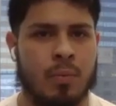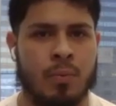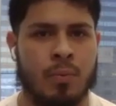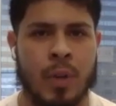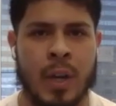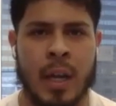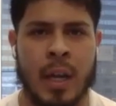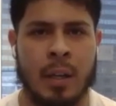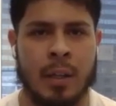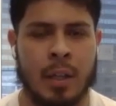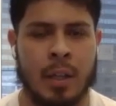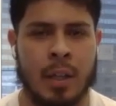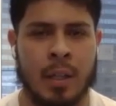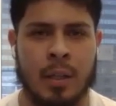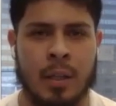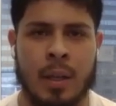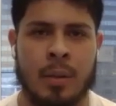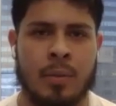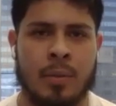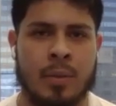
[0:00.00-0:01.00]
reallocate
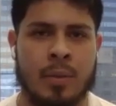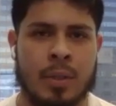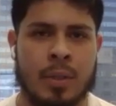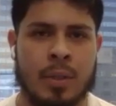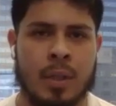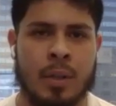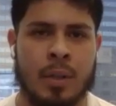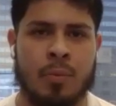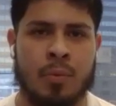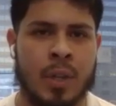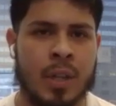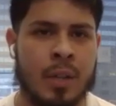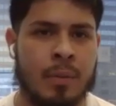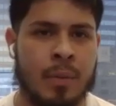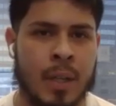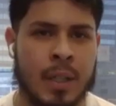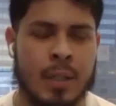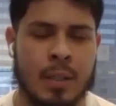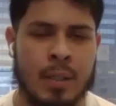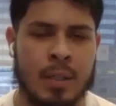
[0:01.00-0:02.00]
and just like
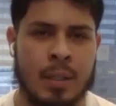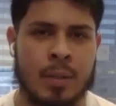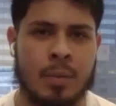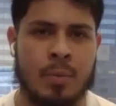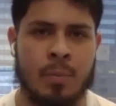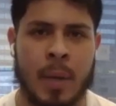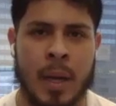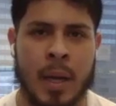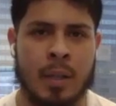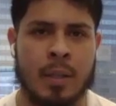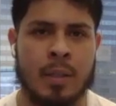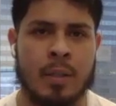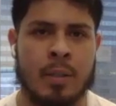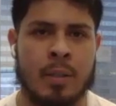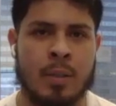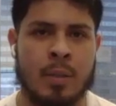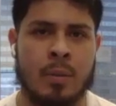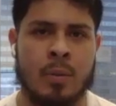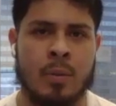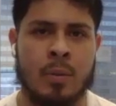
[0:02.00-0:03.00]
reinvest these back
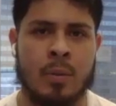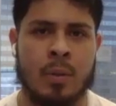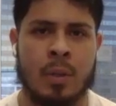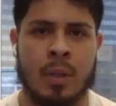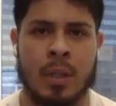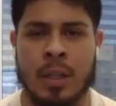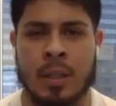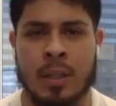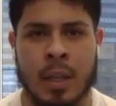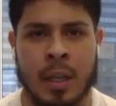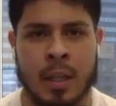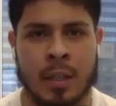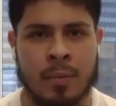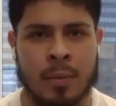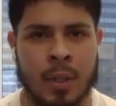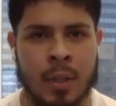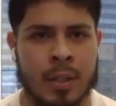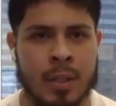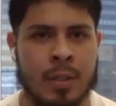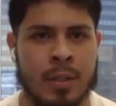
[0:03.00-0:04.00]
into the index
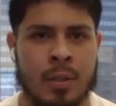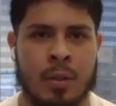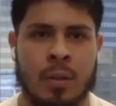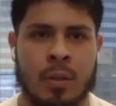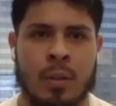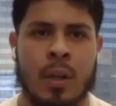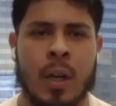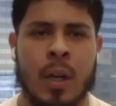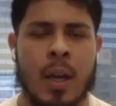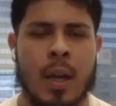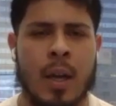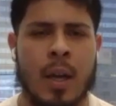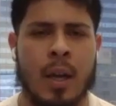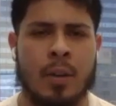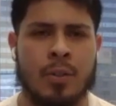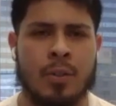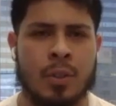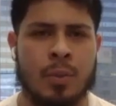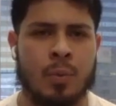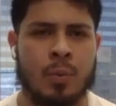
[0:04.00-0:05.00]
funds or
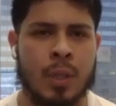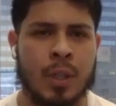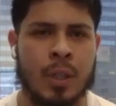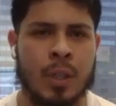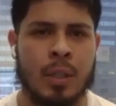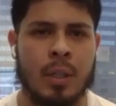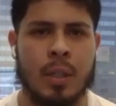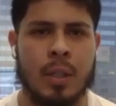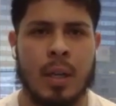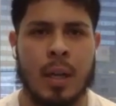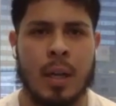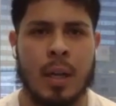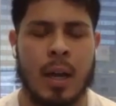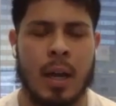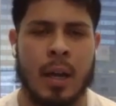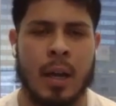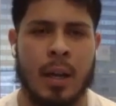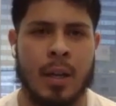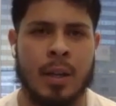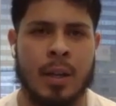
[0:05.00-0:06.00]
how should we
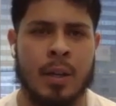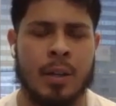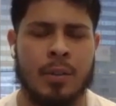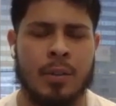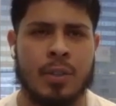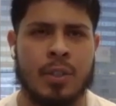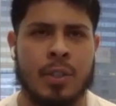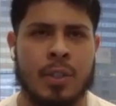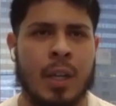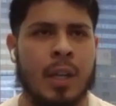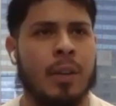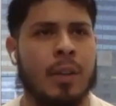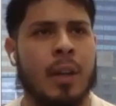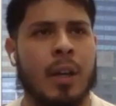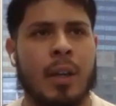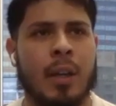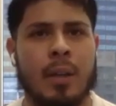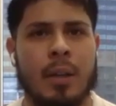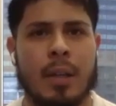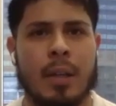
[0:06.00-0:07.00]
uh, and i understand
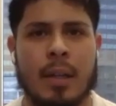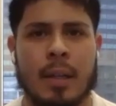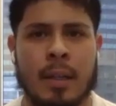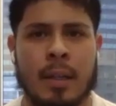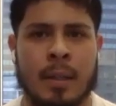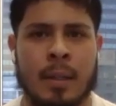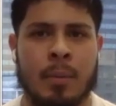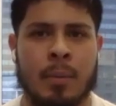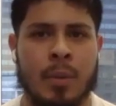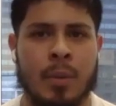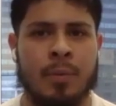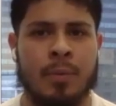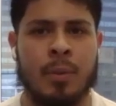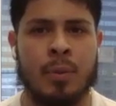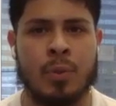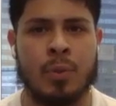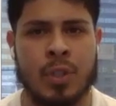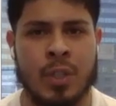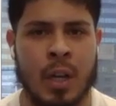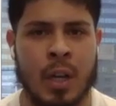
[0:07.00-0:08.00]
that um, if
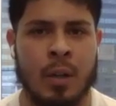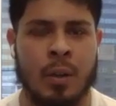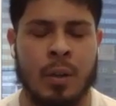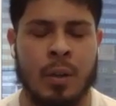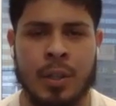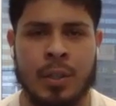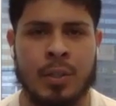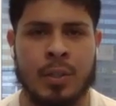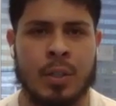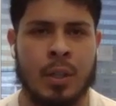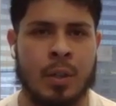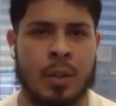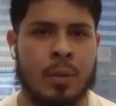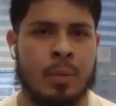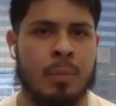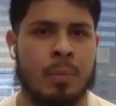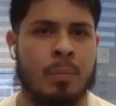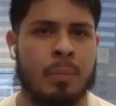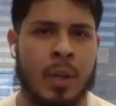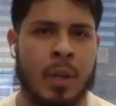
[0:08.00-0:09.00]
you sell in a
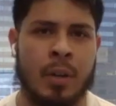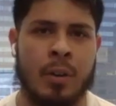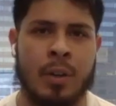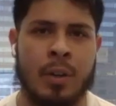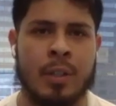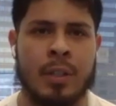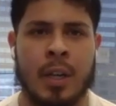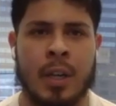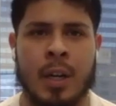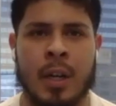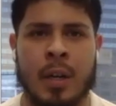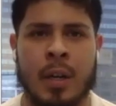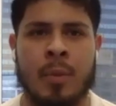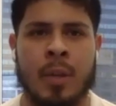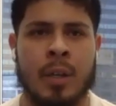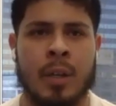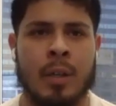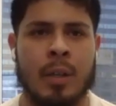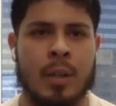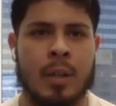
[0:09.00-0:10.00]
certain period of time
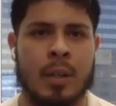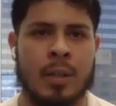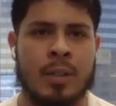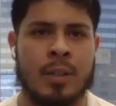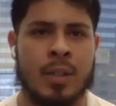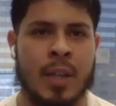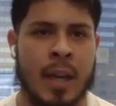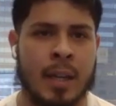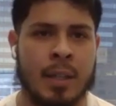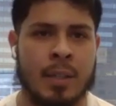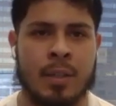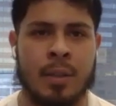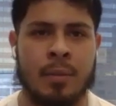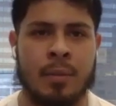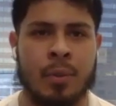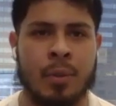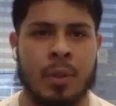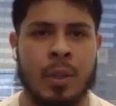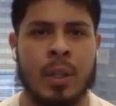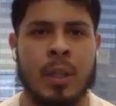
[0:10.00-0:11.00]
that it's taxed
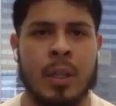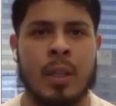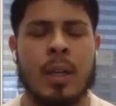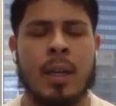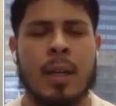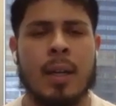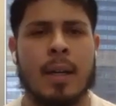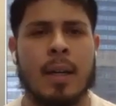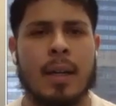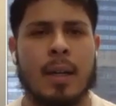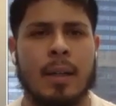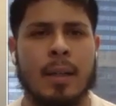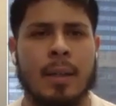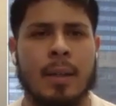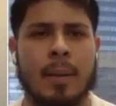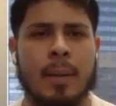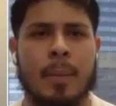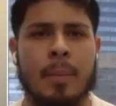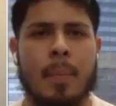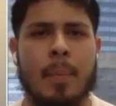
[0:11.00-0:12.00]
differently
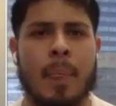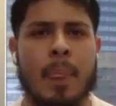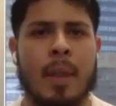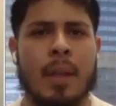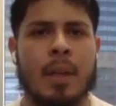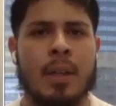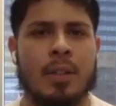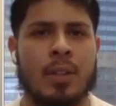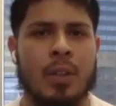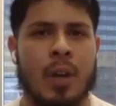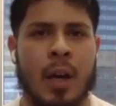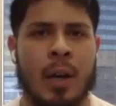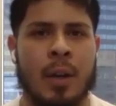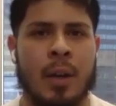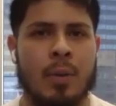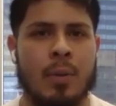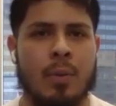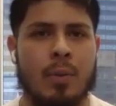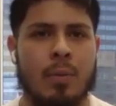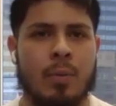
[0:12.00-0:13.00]
um, so how do
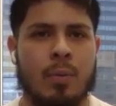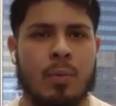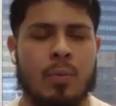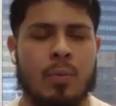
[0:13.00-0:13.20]
you